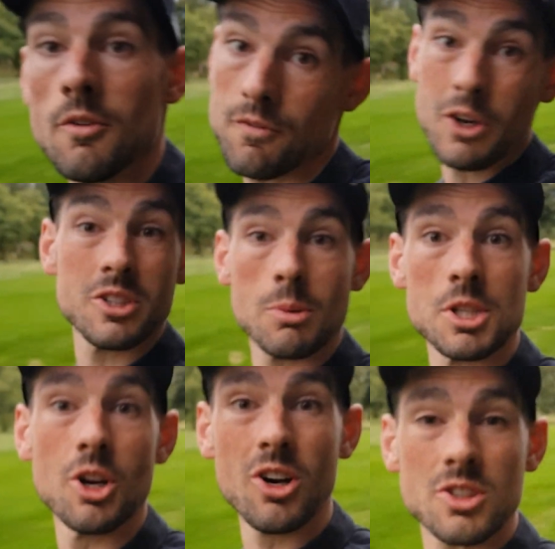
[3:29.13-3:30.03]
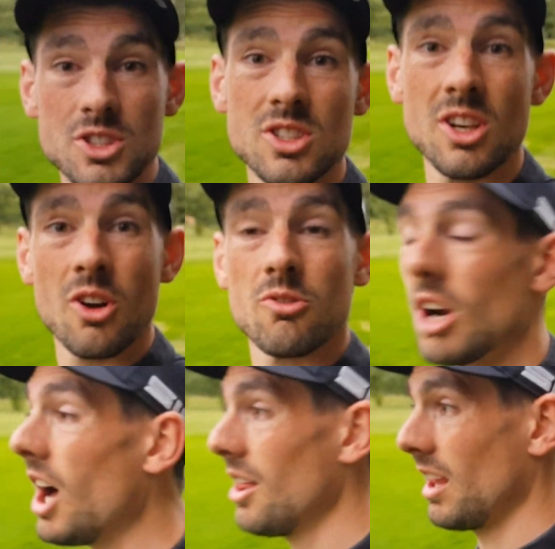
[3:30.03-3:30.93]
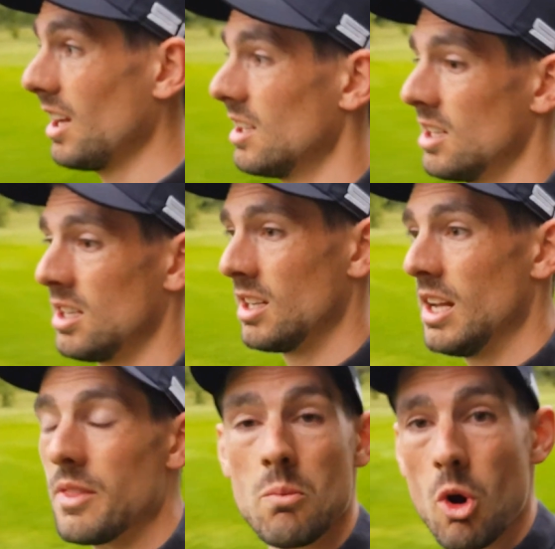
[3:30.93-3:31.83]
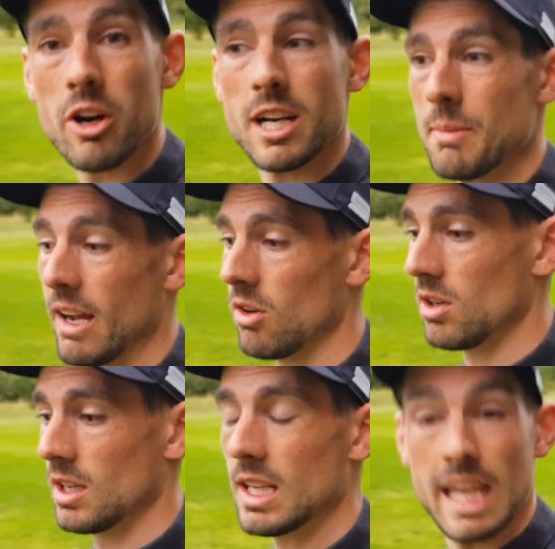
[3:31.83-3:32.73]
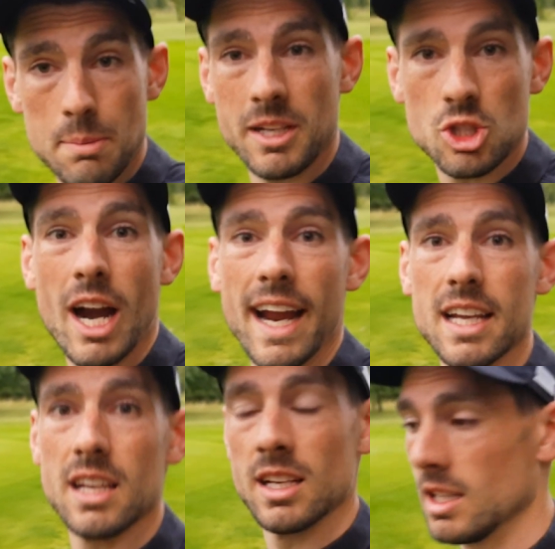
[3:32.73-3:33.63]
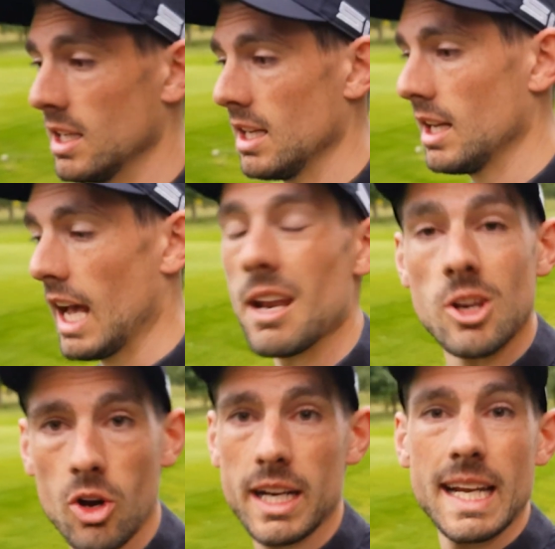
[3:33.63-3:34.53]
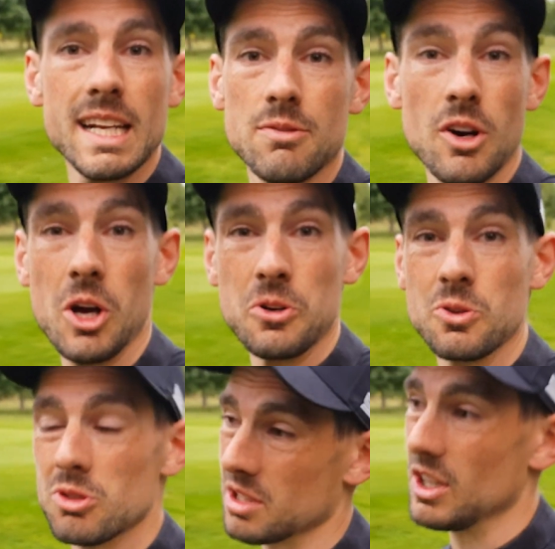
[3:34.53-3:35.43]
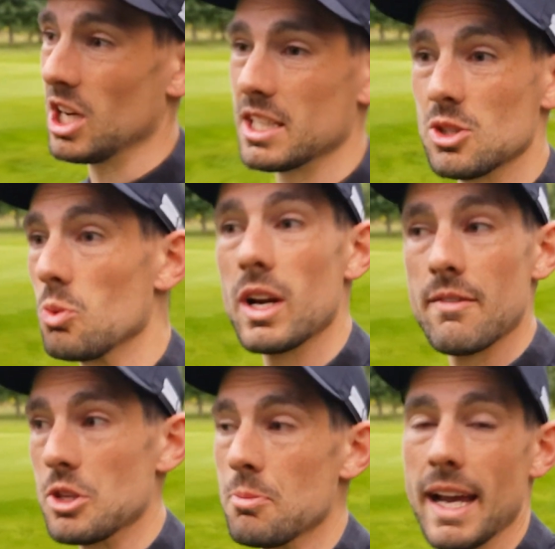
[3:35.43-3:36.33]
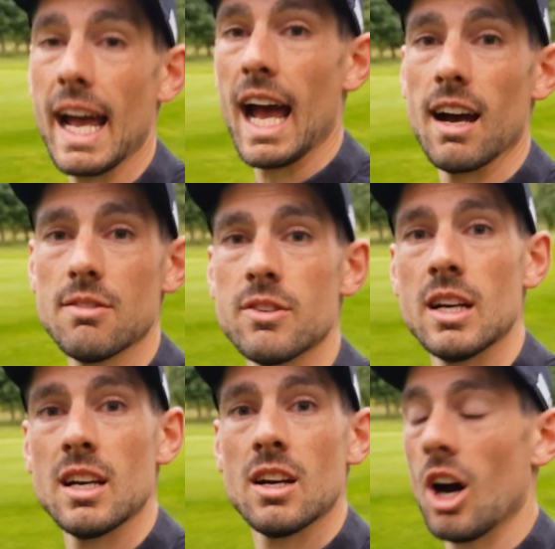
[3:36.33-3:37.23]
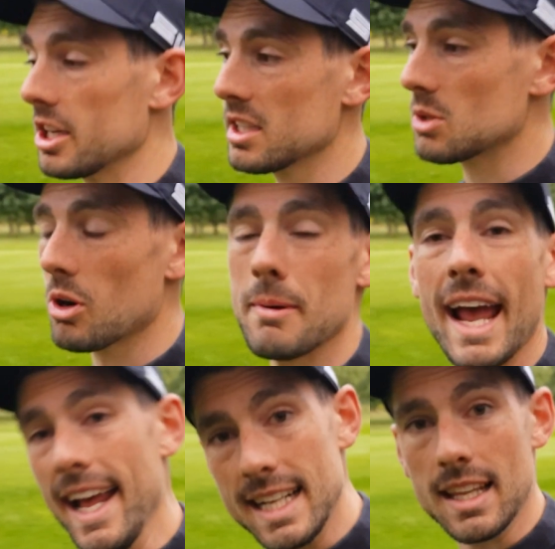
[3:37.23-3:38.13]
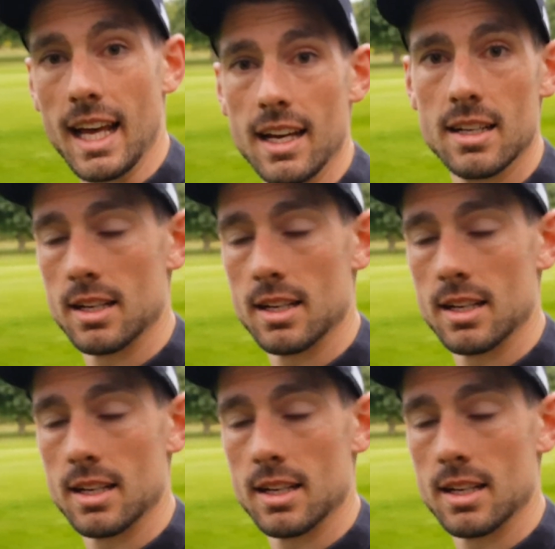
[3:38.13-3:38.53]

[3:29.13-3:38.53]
focus on my shots, rather than worrying about keeping track and logging it in a phone or a device or whatever you may have. I don't need to worry about any of that.